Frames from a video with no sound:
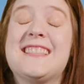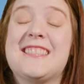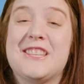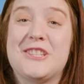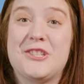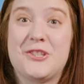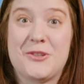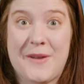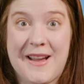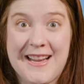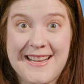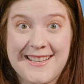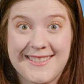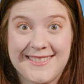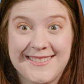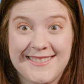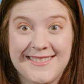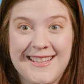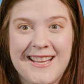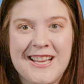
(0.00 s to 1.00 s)
the trick
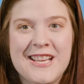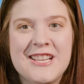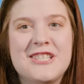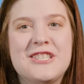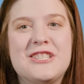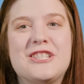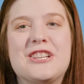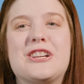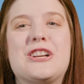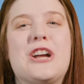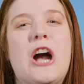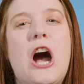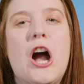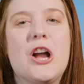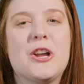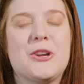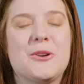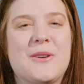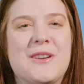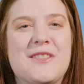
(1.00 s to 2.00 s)
to
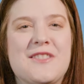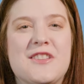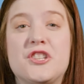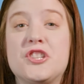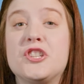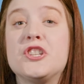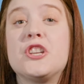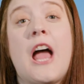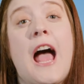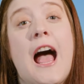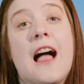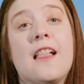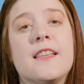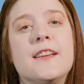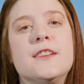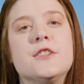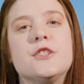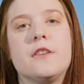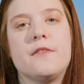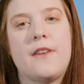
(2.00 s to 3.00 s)
conquering the
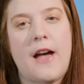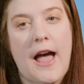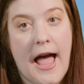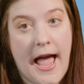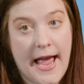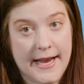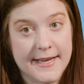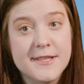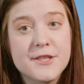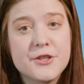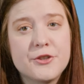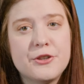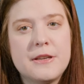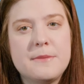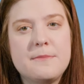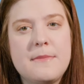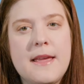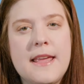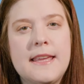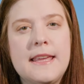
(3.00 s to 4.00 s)
challenge of ice
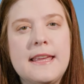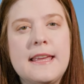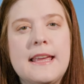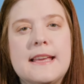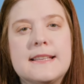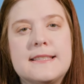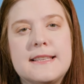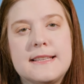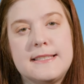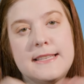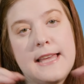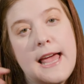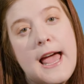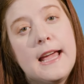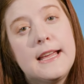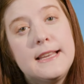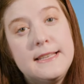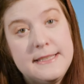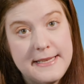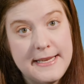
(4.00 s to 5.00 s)
cream making is a
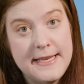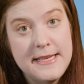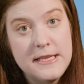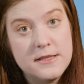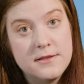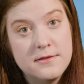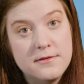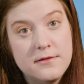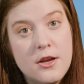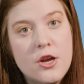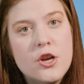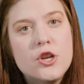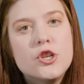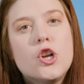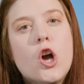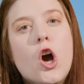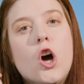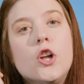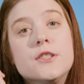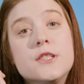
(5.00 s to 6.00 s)
technique
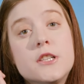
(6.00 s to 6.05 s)
called